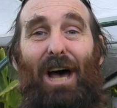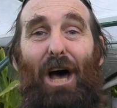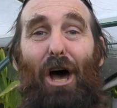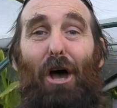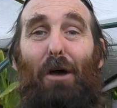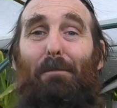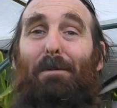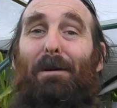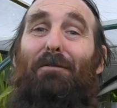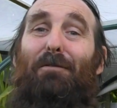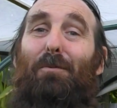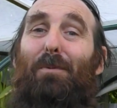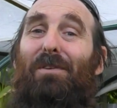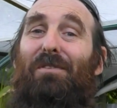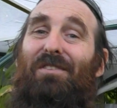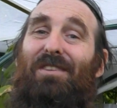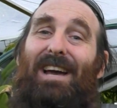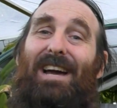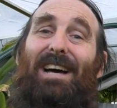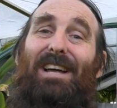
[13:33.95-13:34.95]
Hope
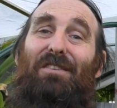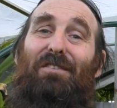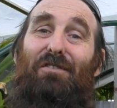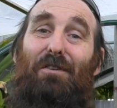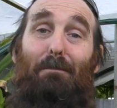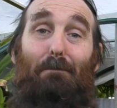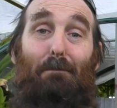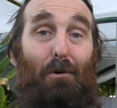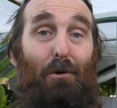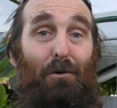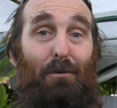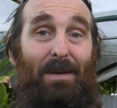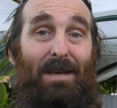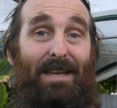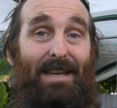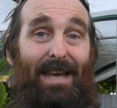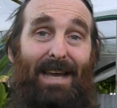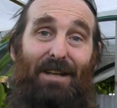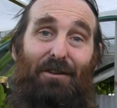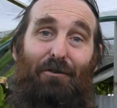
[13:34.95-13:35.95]
everyone's gardens are
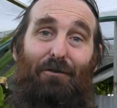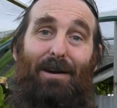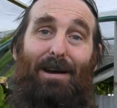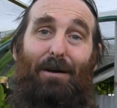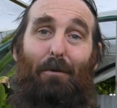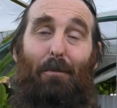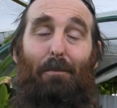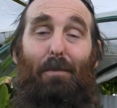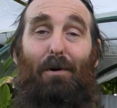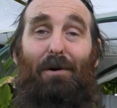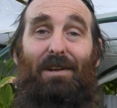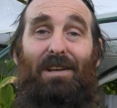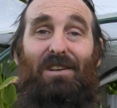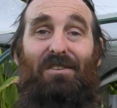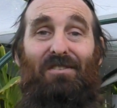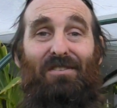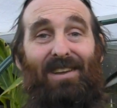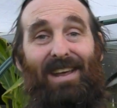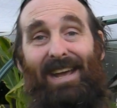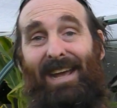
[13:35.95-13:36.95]
booming and your
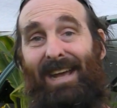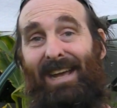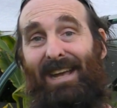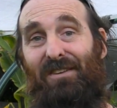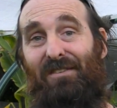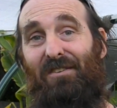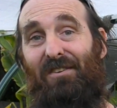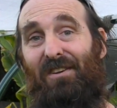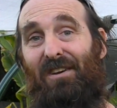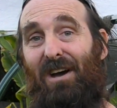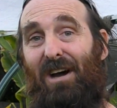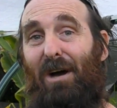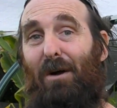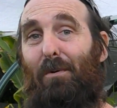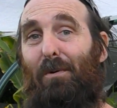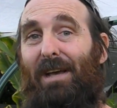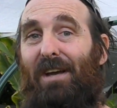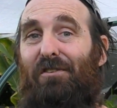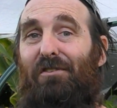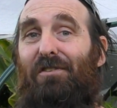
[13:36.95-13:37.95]
aquaponics, and I
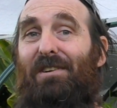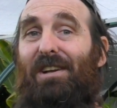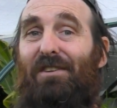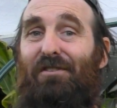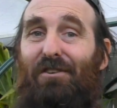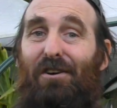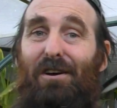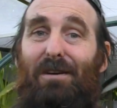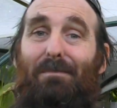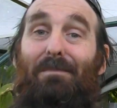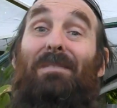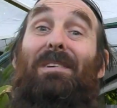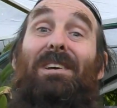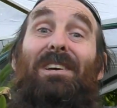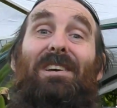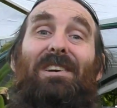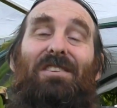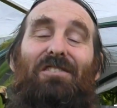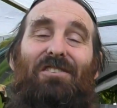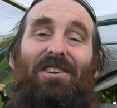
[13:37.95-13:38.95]
will catch you next time.
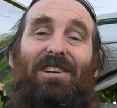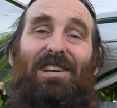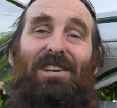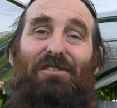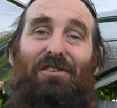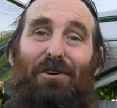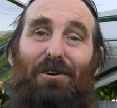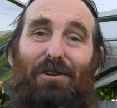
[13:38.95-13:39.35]
Cheers